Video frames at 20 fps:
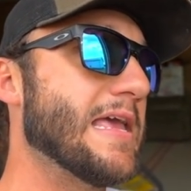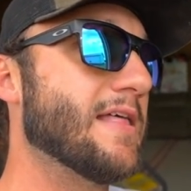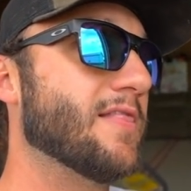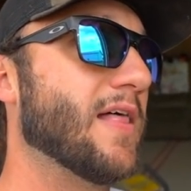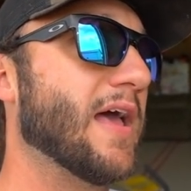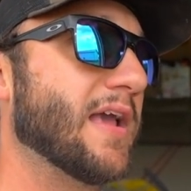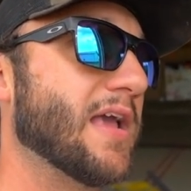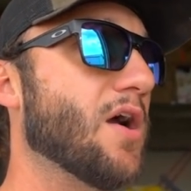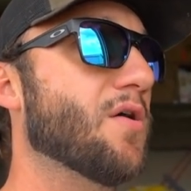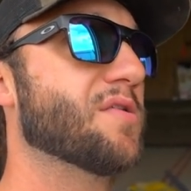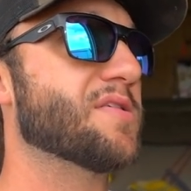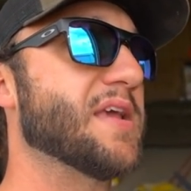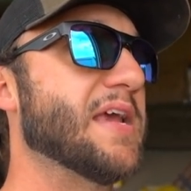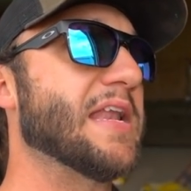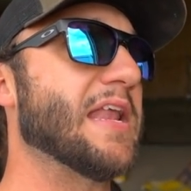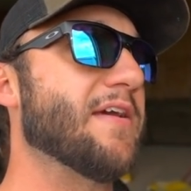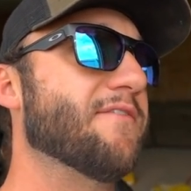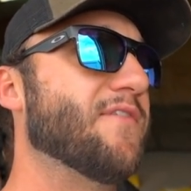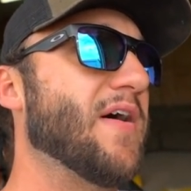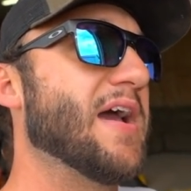Like I was
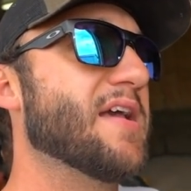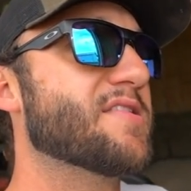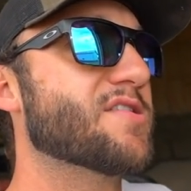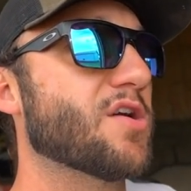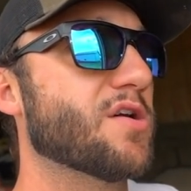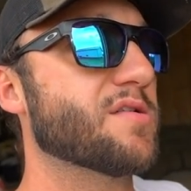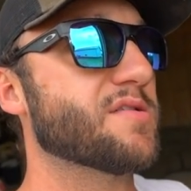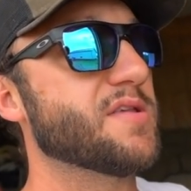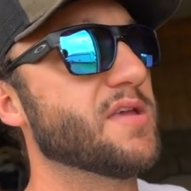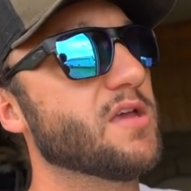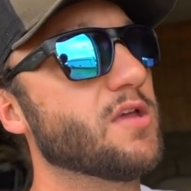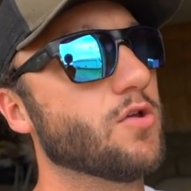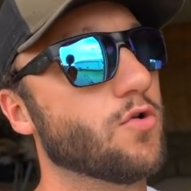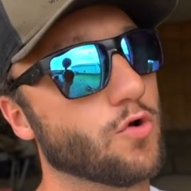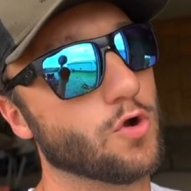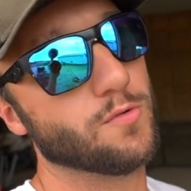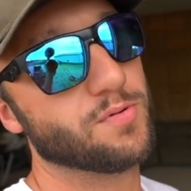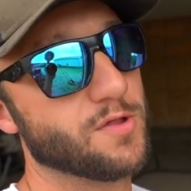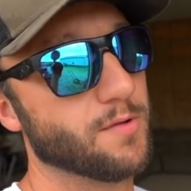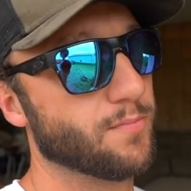saying, if I start seeing
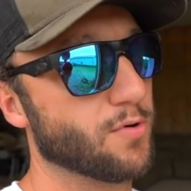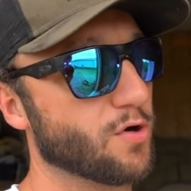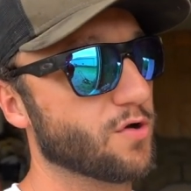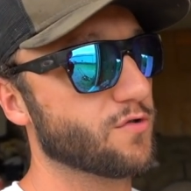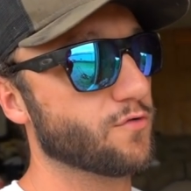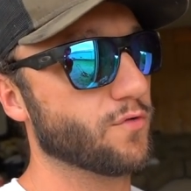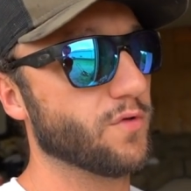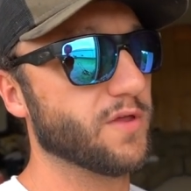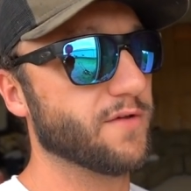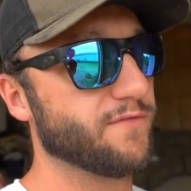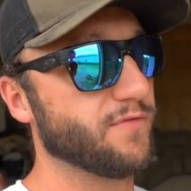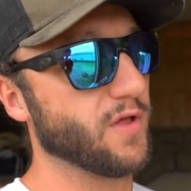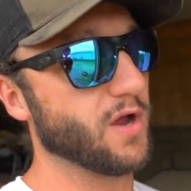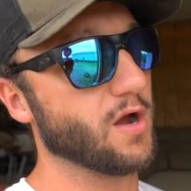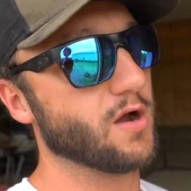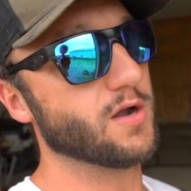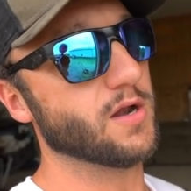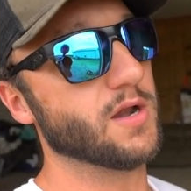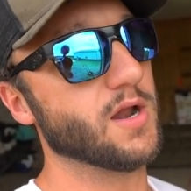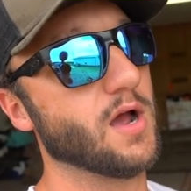groups of birds really
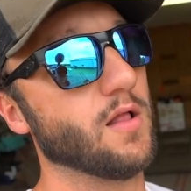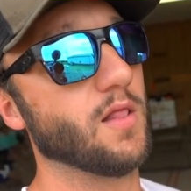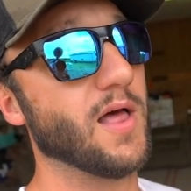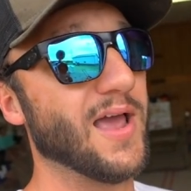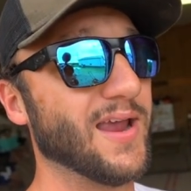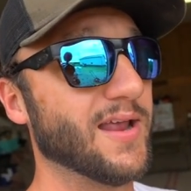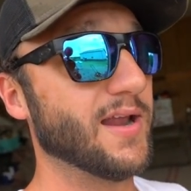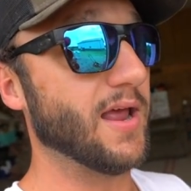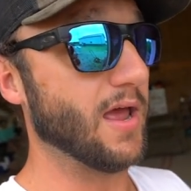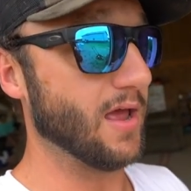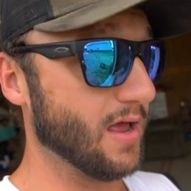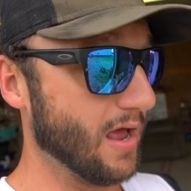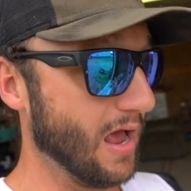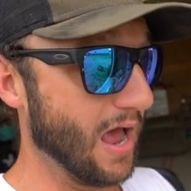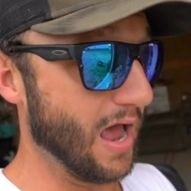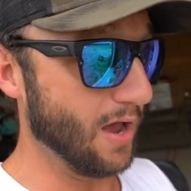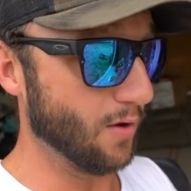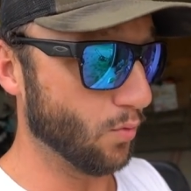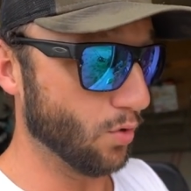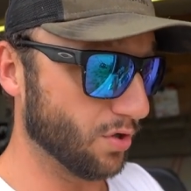flaring and not liking it,
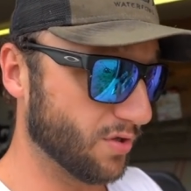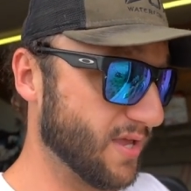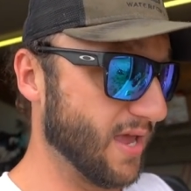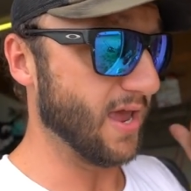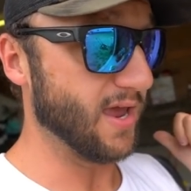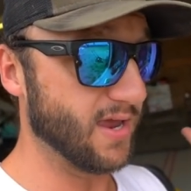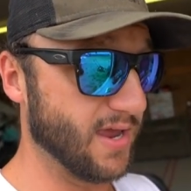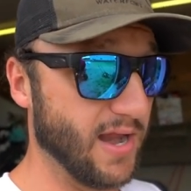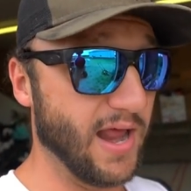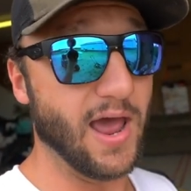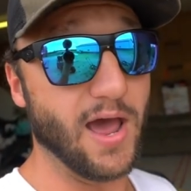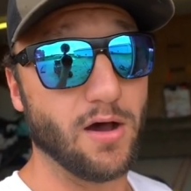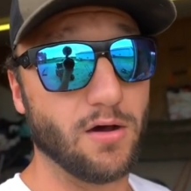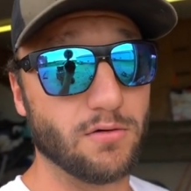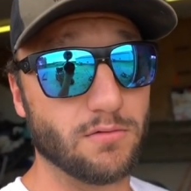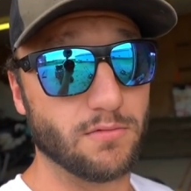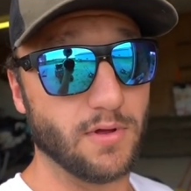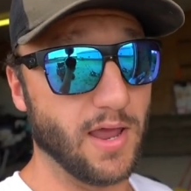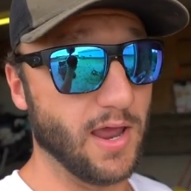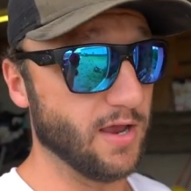I will take it
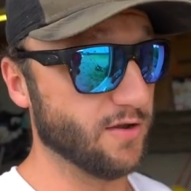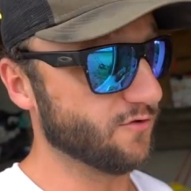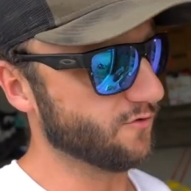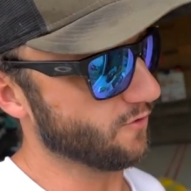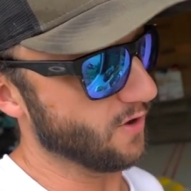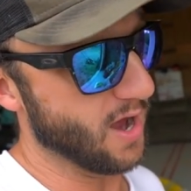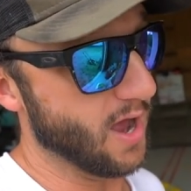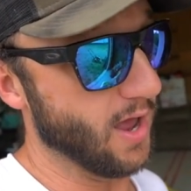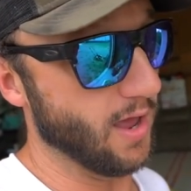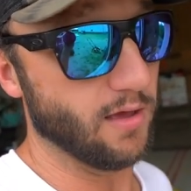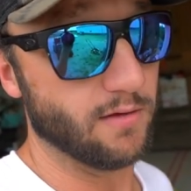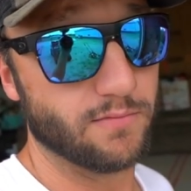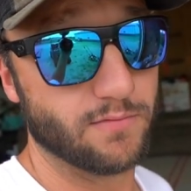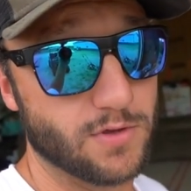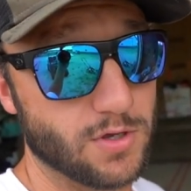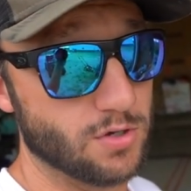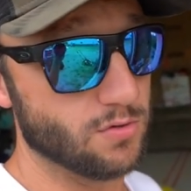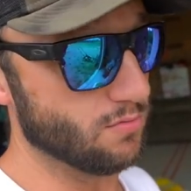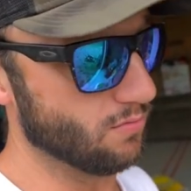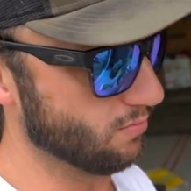out and try it.
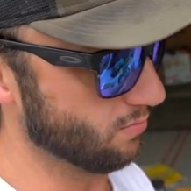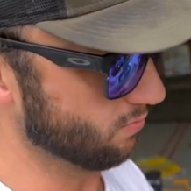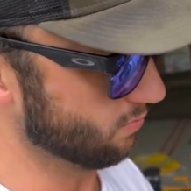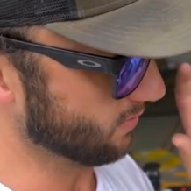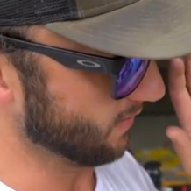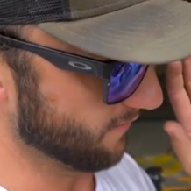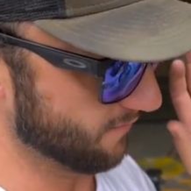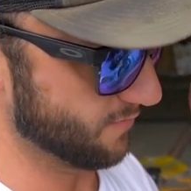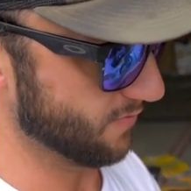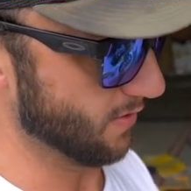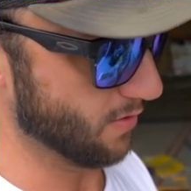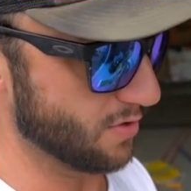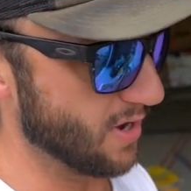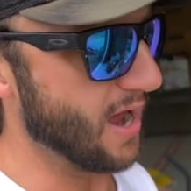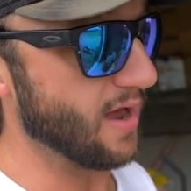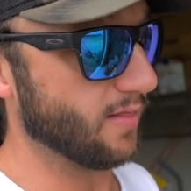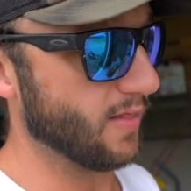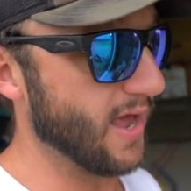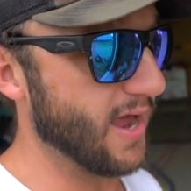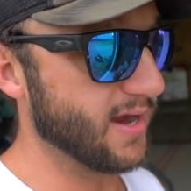If they're
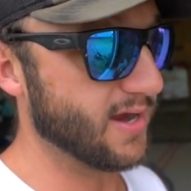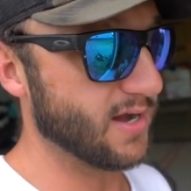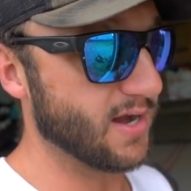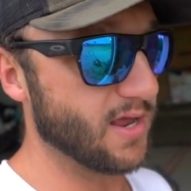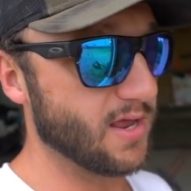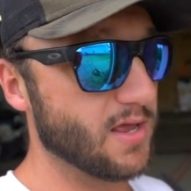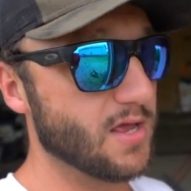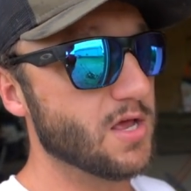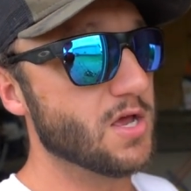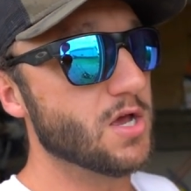not liking it,